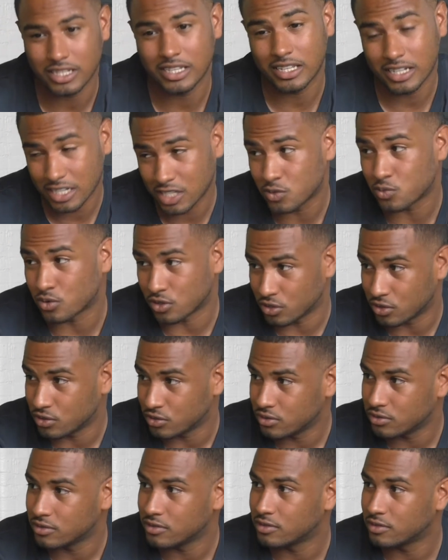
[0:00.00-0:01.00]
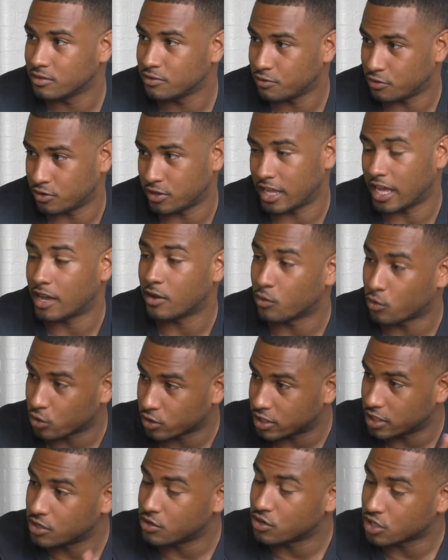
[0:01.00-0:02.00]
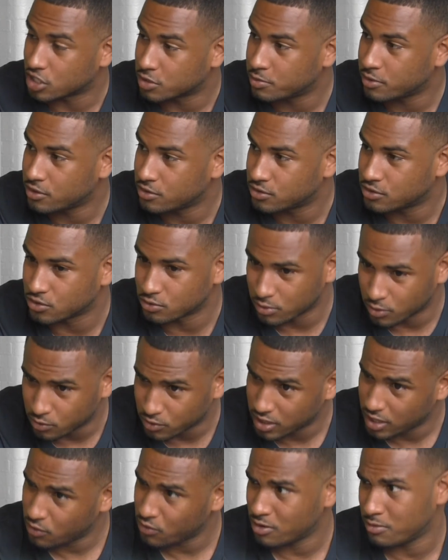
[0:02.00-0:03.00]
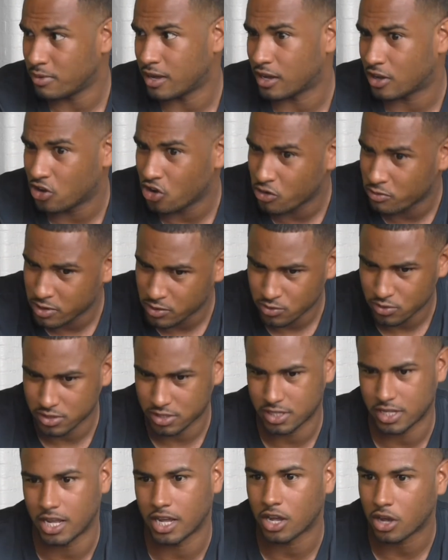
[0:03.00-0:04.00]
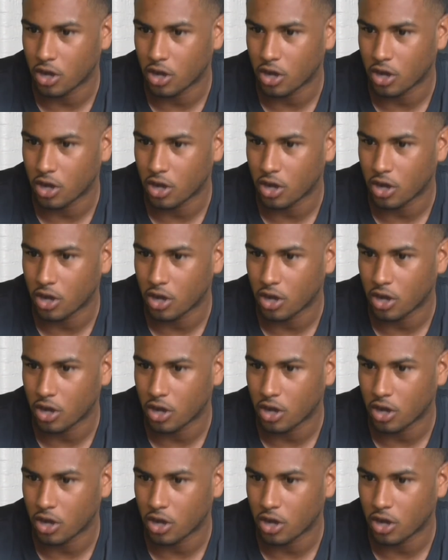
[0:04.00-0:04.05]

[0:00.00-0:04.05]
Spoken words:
It is real for that world that you're exposed to. But when I went back home, it was like,